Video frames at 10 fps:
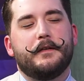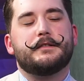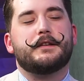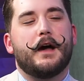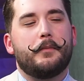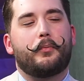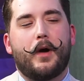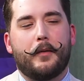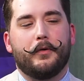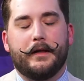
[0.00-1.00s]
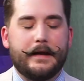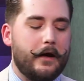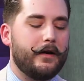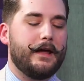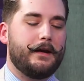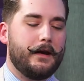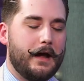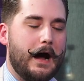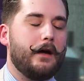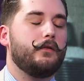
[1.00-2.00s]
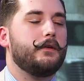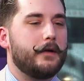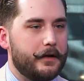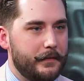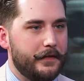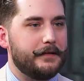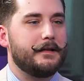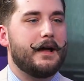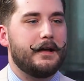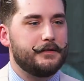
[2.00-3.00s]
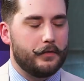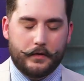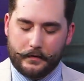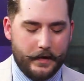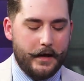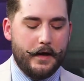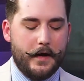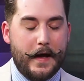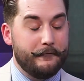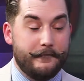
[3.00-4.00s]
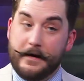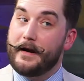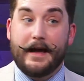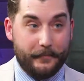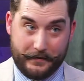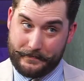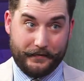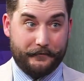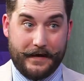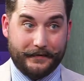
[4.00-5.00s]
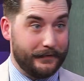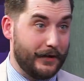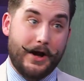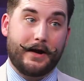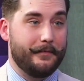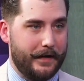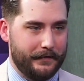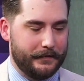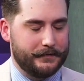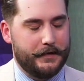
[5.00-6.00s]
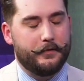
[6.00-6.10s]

it's cut properly. Now, again, I only recommend that to guys who are very adamant about the fact that they're not going to buy a tuxedo.